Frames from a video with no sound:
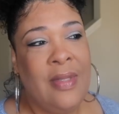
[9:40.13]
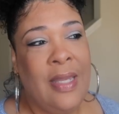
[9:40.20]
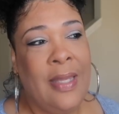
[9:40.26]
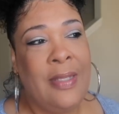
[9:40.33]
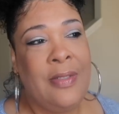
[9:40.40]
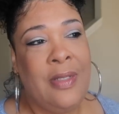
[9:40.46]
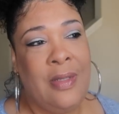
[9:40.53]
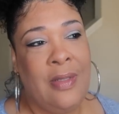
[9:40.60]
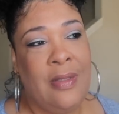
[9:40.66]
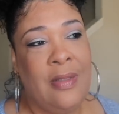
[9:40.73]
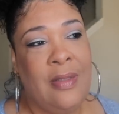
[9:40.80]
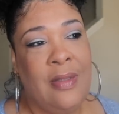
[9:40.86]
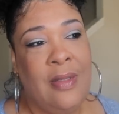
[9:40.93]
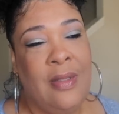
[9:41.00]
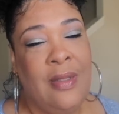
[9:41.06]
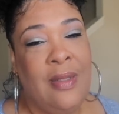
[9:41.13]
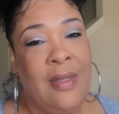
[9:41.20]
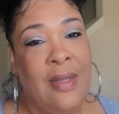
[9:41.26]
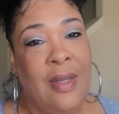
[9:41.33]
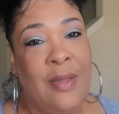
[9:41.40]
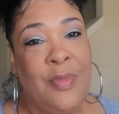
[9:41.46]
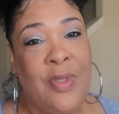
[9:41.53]
And uh,
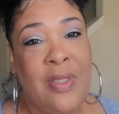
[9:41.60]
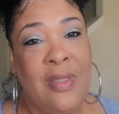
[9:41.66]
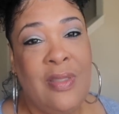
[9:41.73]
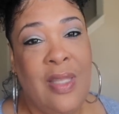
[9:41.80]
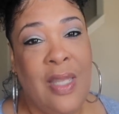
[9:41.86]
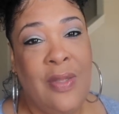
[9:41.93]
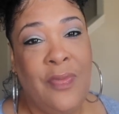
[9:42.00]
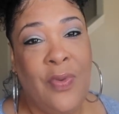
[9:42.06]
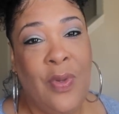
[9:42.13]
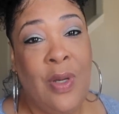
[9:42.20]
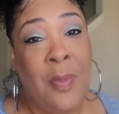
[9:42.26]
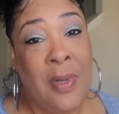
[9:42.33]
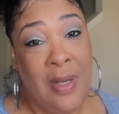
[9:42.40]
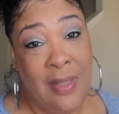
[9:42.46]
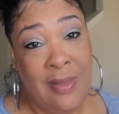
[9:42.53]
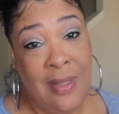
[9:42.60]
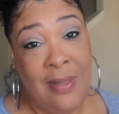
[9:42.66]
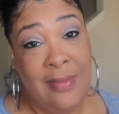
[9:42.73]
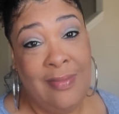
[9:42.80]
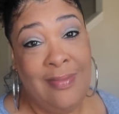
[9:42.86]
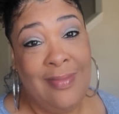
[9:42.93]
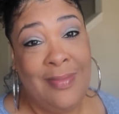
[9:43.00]
I'm just thankful and I'm gonna let
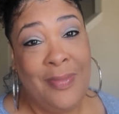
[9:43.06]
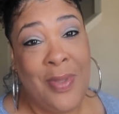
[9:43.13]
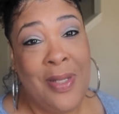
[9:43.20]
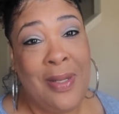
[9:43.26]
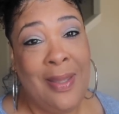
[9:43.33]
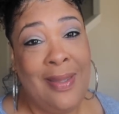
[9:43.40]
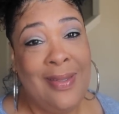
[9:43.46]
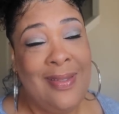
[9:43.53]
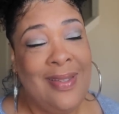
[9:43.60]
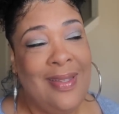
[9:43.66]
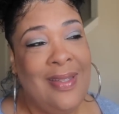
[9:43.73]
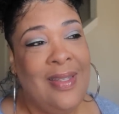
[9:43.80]
that be that.